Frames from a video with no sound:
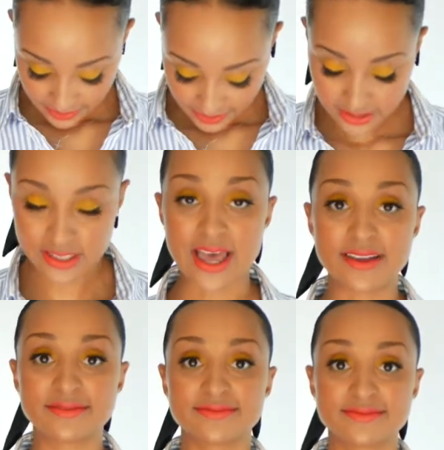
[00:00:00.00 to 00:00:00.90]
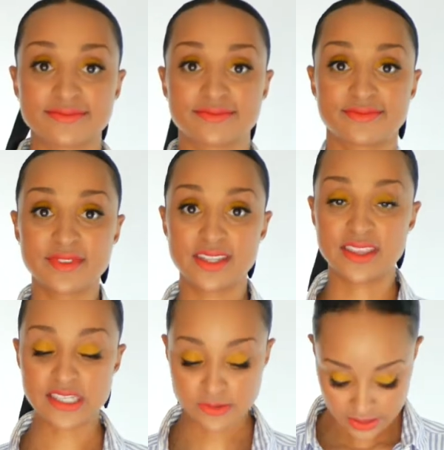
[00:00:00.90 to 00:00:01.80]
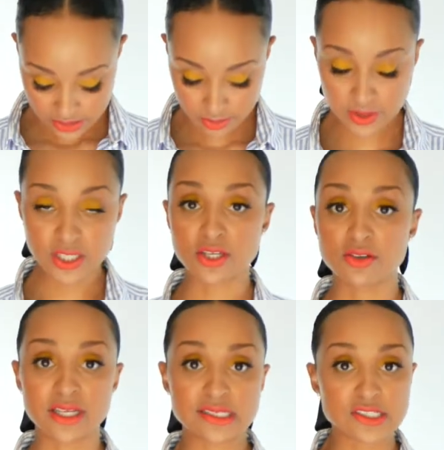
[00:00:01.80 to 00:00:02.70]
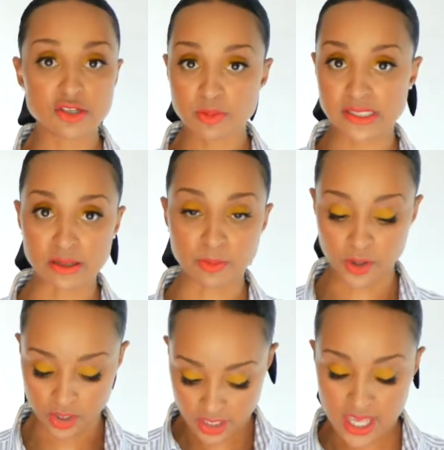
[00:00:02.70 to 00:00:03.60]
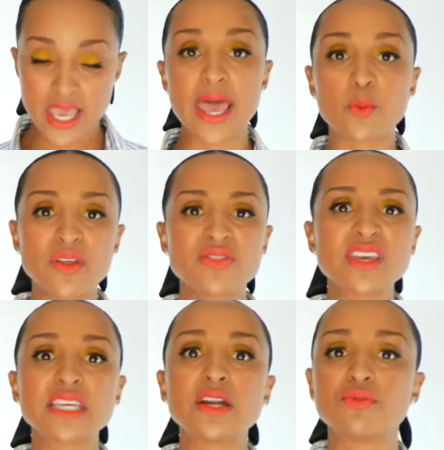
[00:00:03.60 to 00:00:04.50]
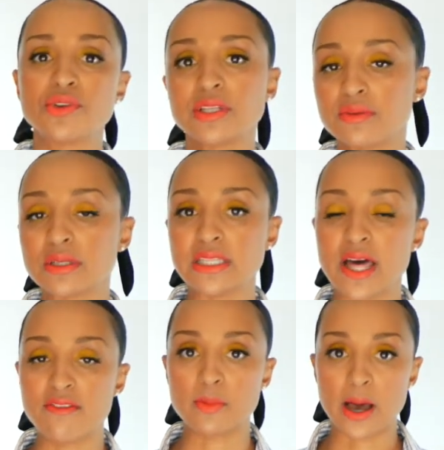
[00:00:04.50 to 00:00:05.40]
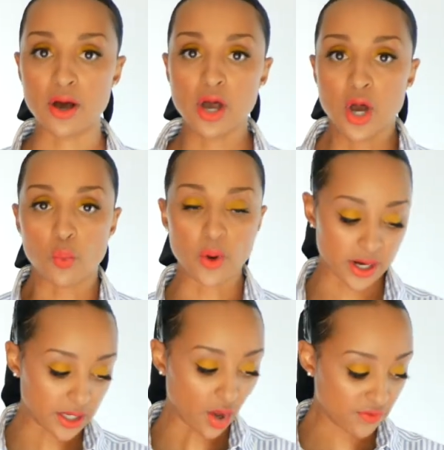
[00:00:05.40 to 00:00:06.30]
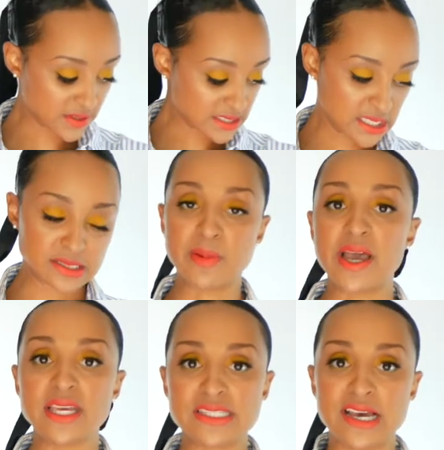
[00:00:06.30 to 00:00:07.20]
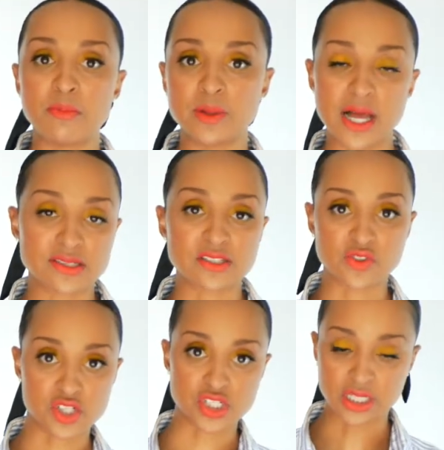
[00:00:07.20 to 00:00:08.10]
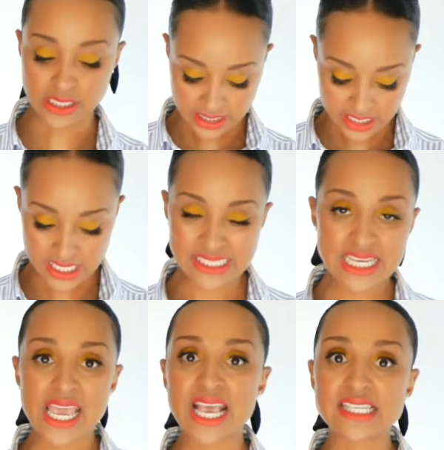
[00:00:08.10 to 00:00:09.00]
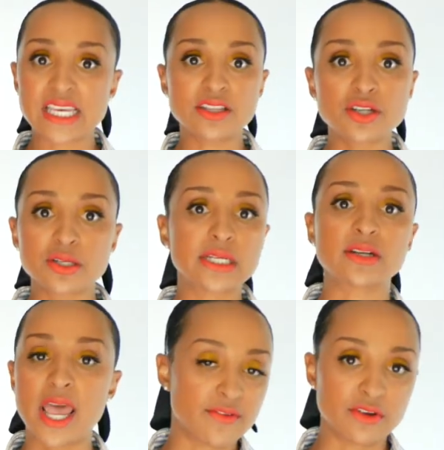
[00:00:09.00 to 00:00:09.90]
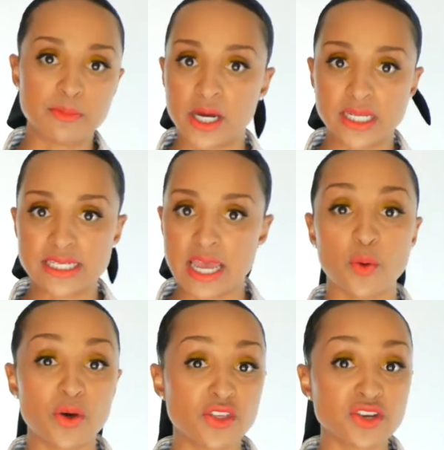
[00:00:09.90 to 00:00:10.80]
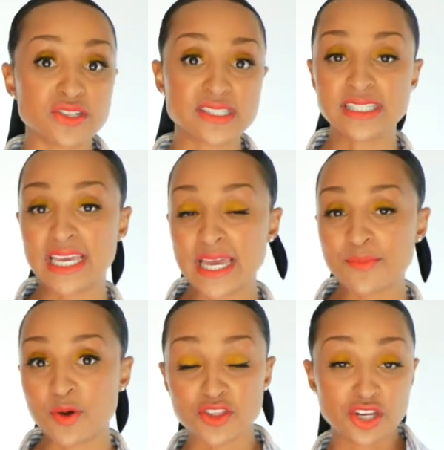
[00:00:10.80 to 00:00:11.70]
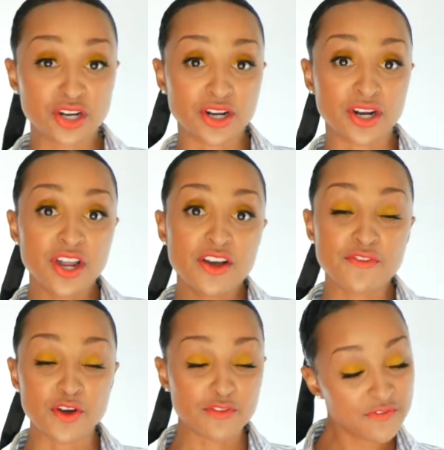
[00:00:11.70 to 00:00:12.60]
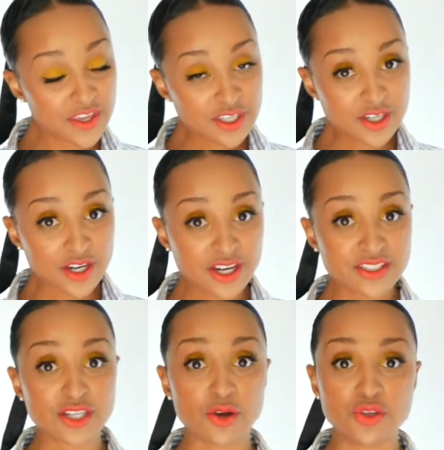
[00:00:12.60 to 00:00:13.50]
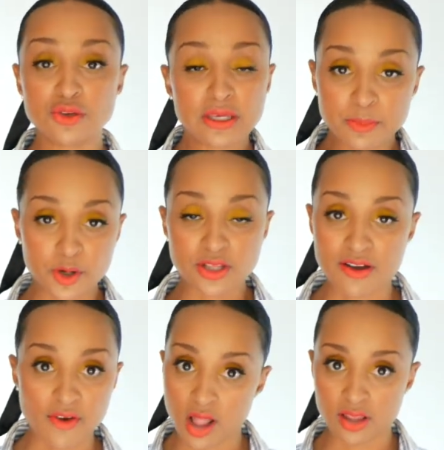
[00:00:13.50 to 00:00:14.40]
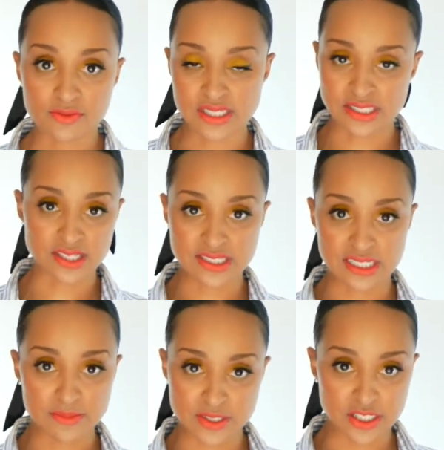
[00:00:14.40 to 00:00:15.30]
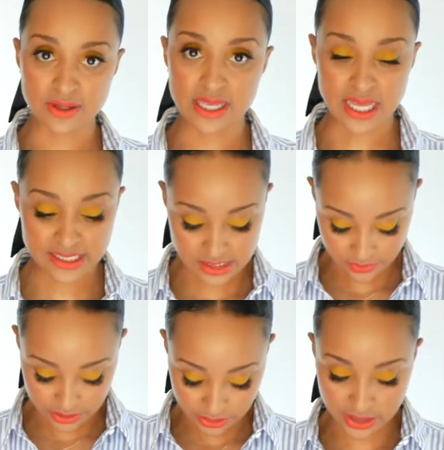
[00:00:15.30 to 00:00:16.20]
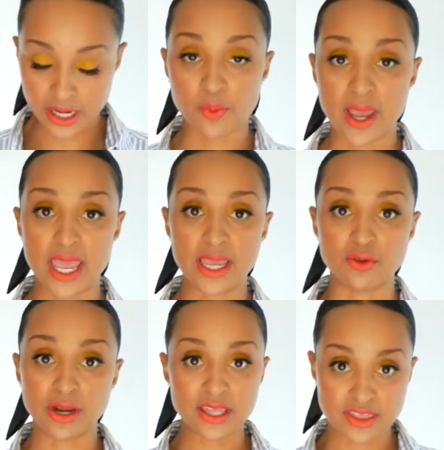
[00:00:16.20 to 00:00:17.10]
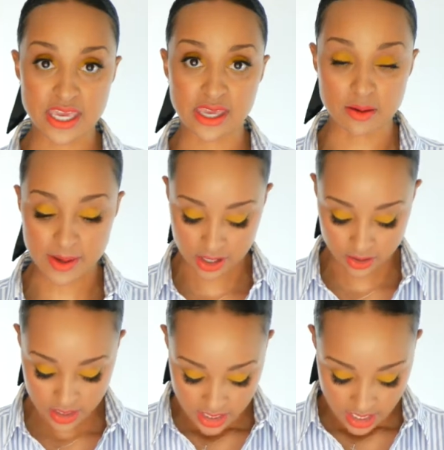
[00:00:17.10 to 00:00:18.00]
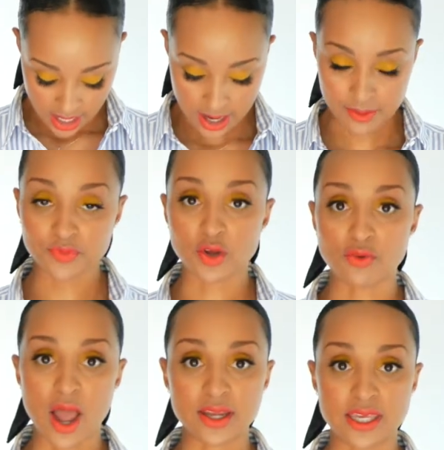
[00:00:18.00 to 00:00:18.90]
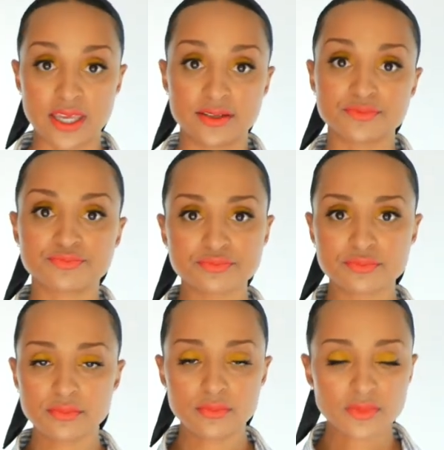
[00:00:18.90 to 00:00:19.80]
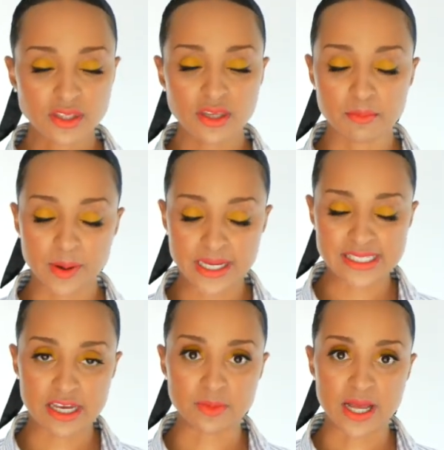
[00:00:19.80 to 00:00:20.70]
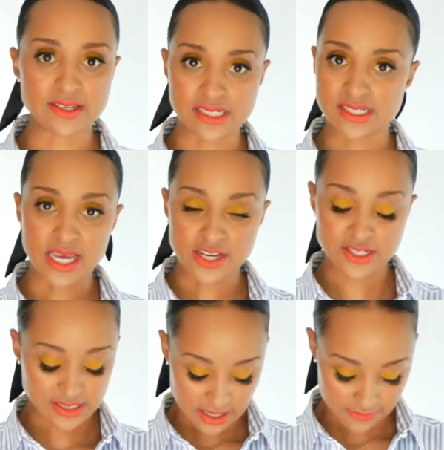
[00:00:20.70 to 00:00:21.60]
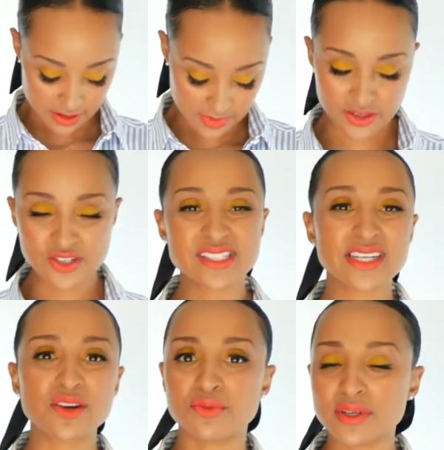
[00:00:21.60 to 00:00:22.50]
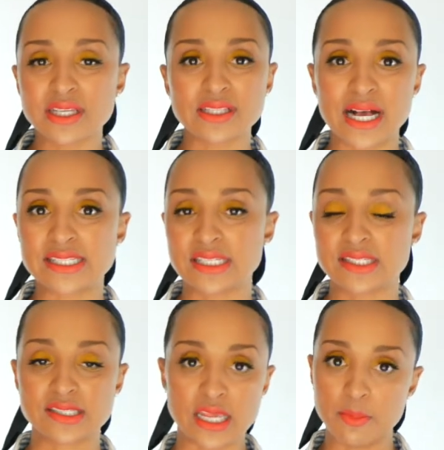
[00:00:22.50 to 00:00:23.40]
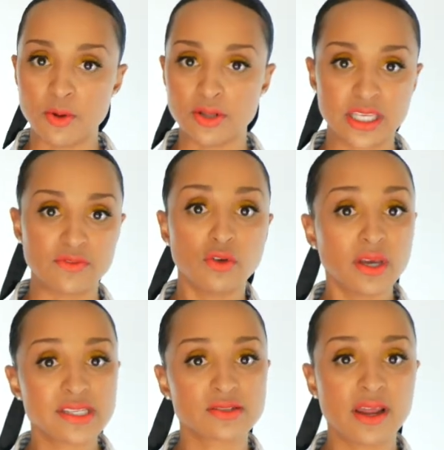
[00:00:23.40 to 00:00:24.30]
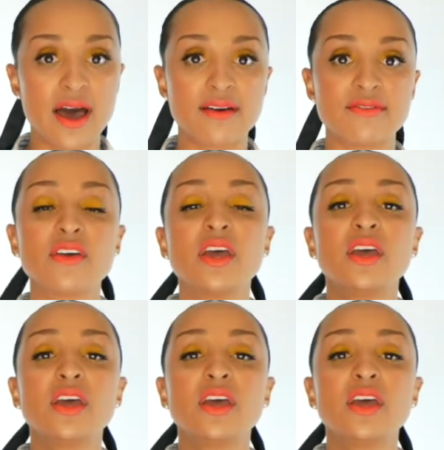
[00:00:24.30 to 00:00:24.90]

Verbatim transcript: And look at that. This way is super cute, it's super simple. And one thing that I really, really love about wearing oversized button down blouses for sure like this is they look great on every body type. Whether you're slim, whether you're full figured, you know, you can pull off all of these looks that I'm doing. That's a really great way and great thing about um, rocking button down blouses. I just love them and they're just like a really classic staple. Like if you guys don't have